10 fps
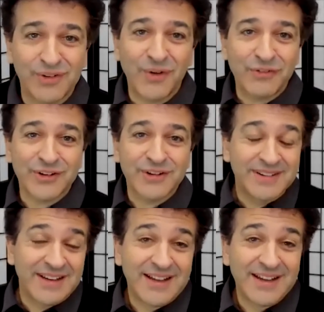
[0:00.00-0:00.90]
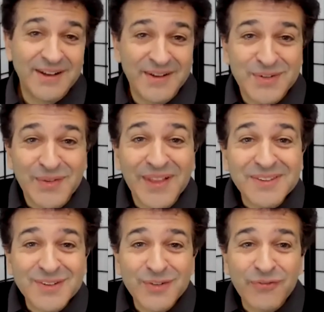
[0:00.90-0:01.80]
and over. So
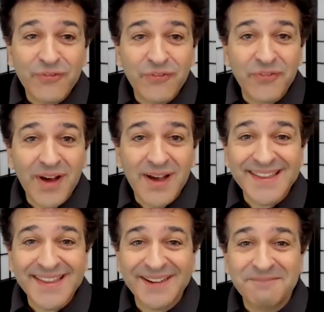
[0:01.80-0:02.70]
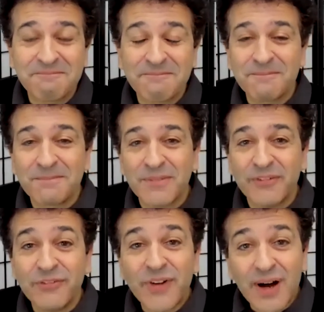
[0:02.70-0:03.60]
unless you find that
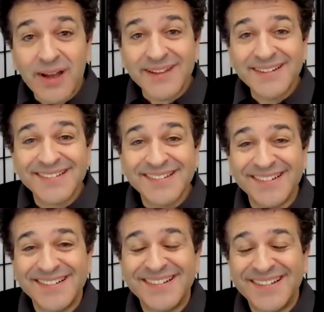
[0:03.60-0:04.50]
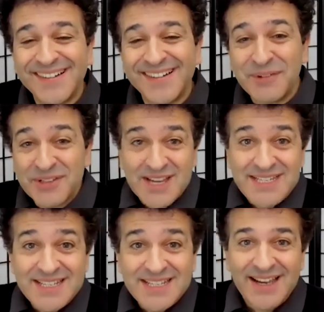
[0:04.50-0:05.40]
fun, which I
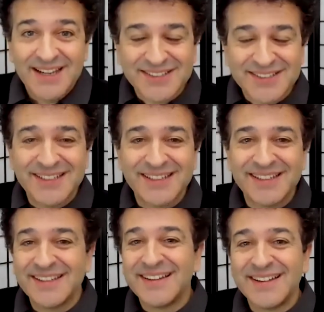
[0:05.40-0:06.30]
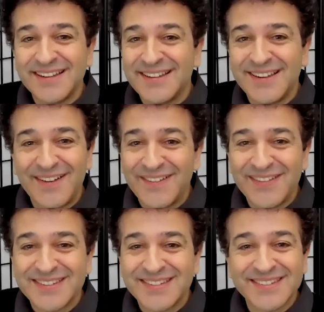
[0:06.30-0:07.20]
did actually,
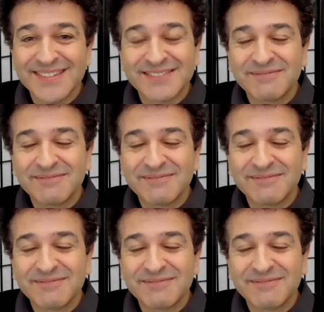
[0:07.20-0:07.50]
it's